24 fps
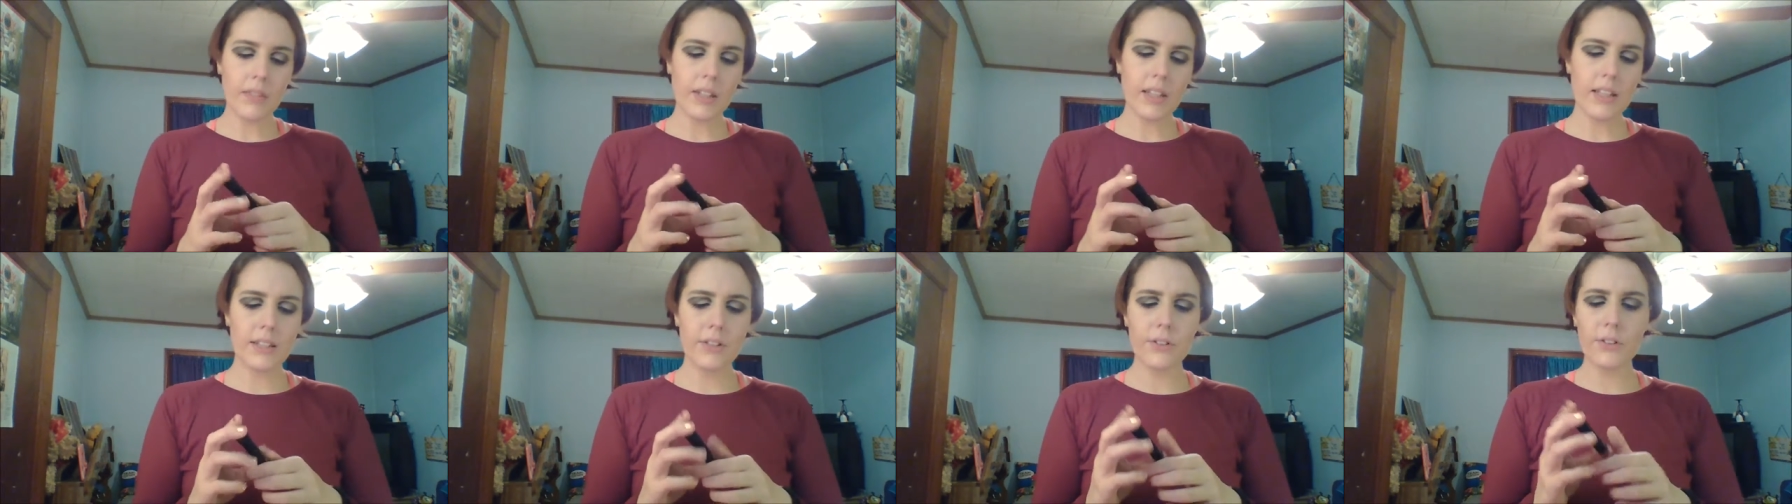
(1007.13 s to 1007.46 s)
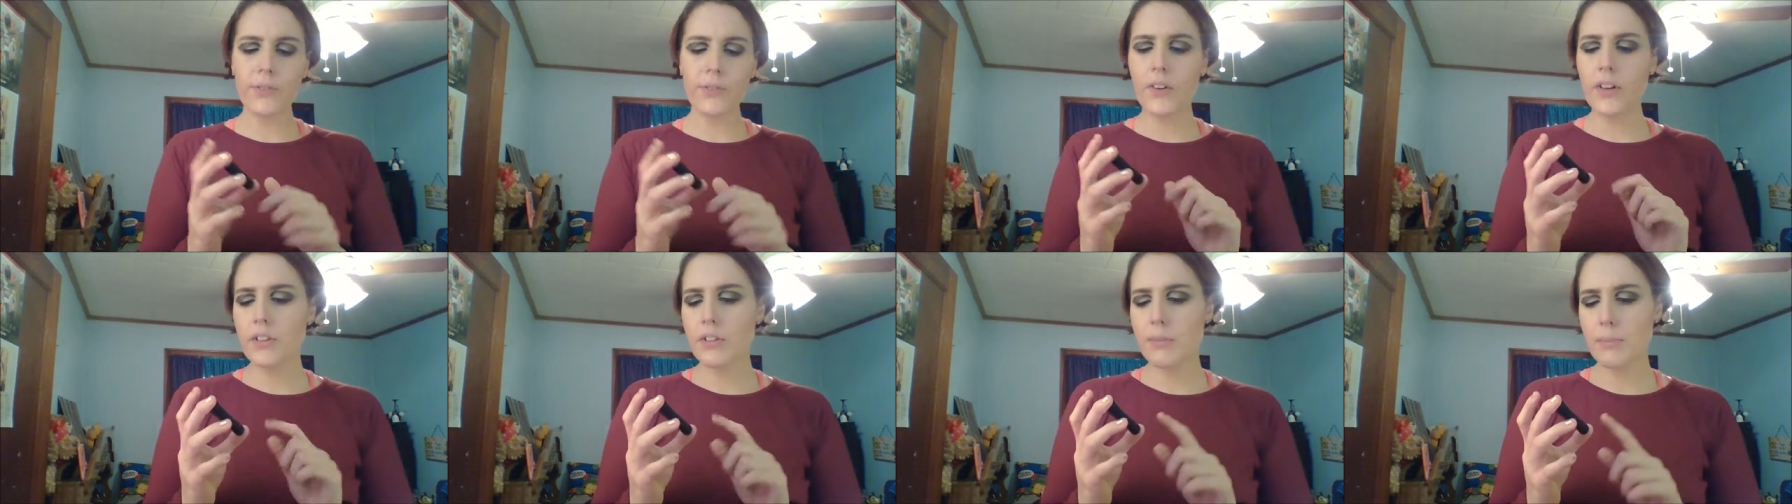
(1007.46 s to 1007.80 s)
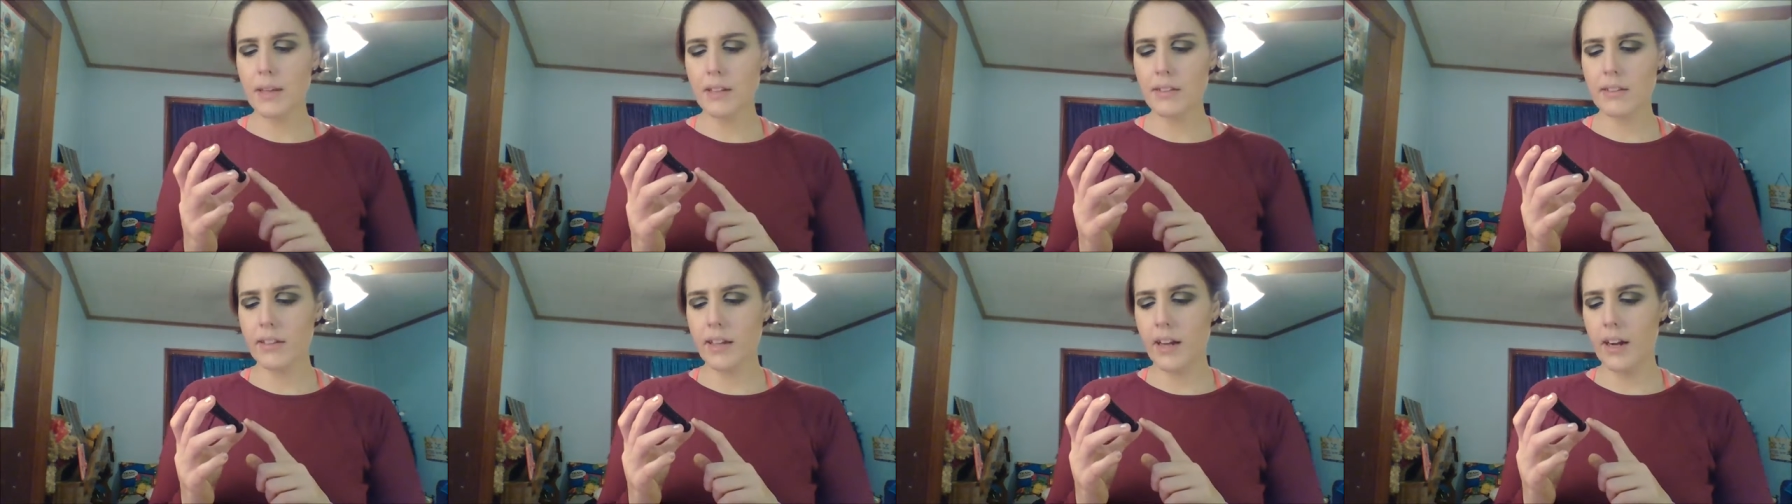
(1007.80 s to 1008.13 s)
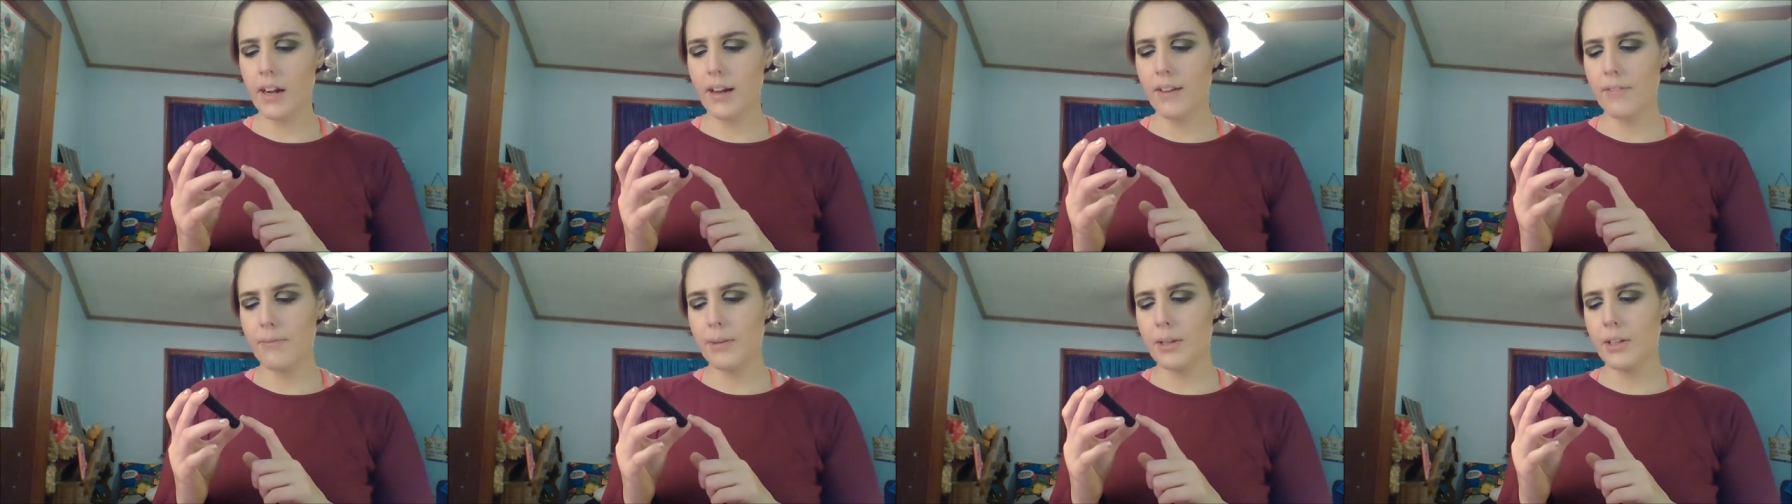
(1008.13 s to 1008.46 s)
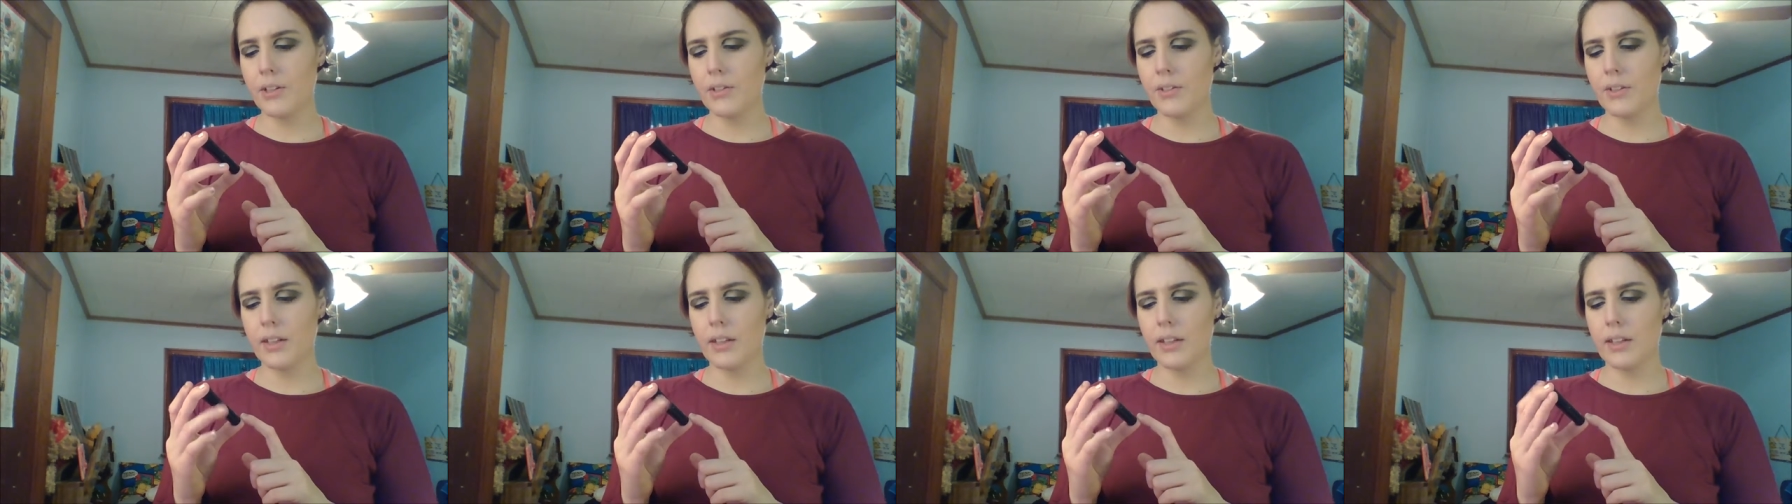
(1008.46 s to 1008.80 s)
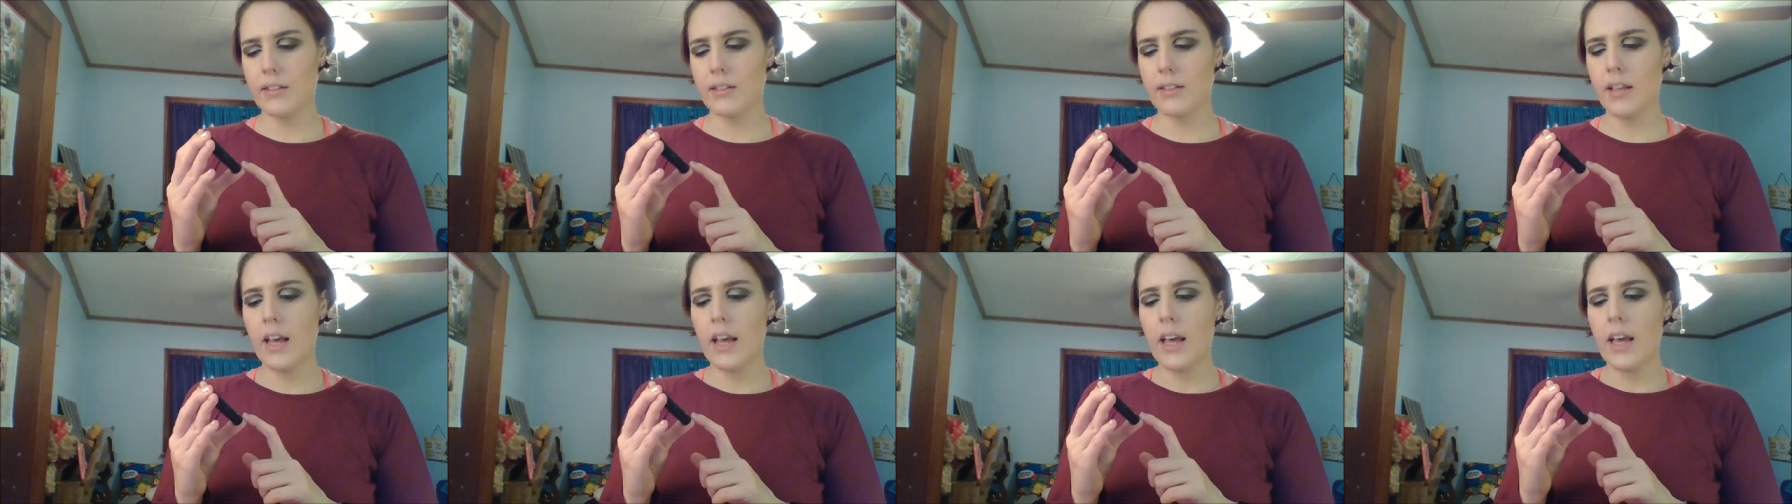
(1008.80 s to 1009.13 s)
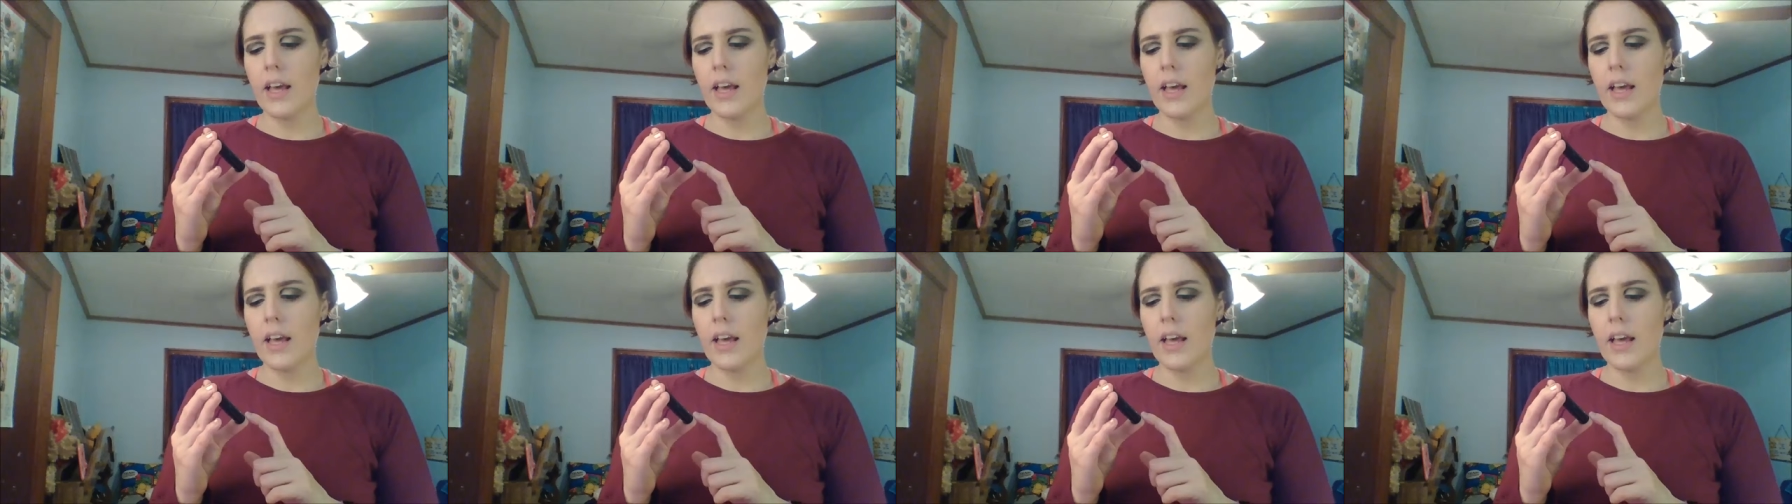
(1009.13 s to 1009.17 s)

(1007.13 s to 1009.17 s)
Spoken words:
And as far as mascara, I've been using this